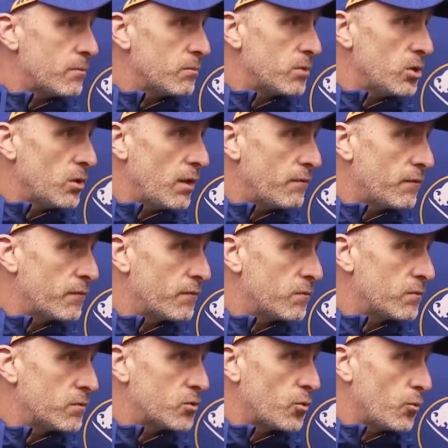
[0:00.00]
I mean, you have
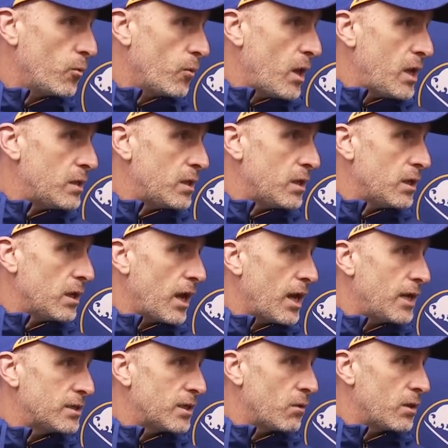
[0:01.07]
18
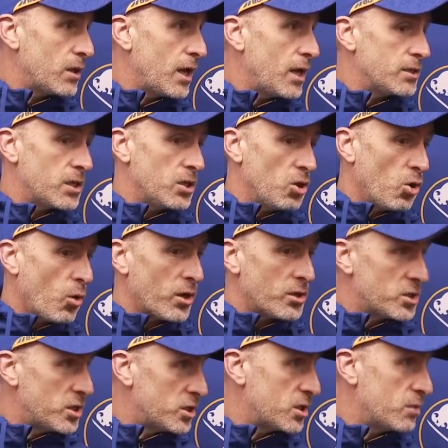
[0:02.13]
guys out on the ice that know our
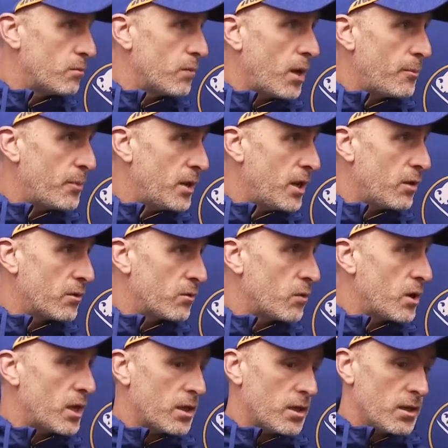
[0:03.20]
system up and down the
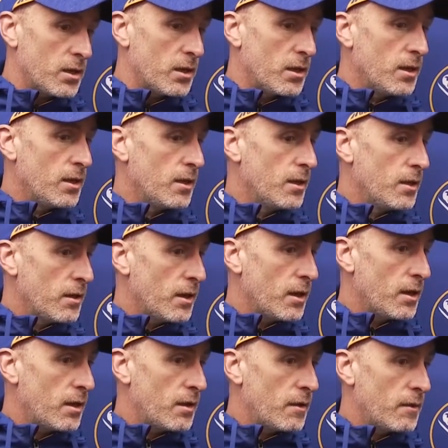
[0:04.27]
rink, and
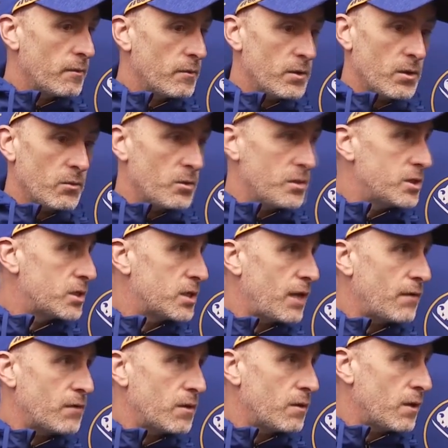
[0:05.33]
you know, we just
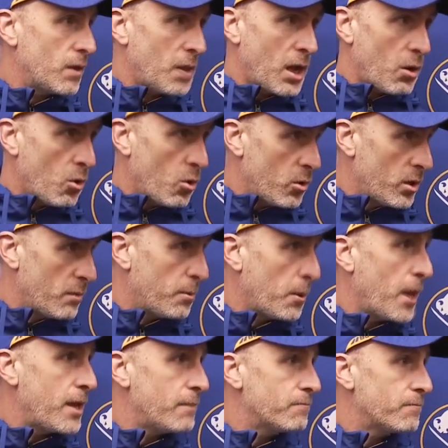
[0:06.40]
have to allow Owen to
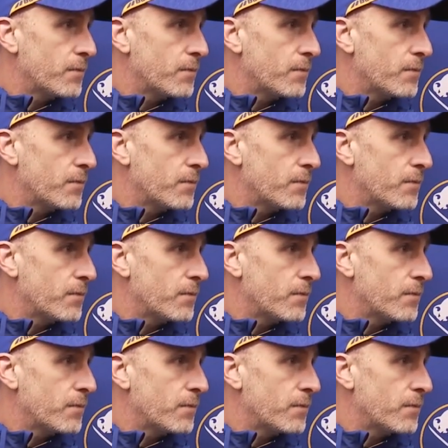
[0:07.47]
play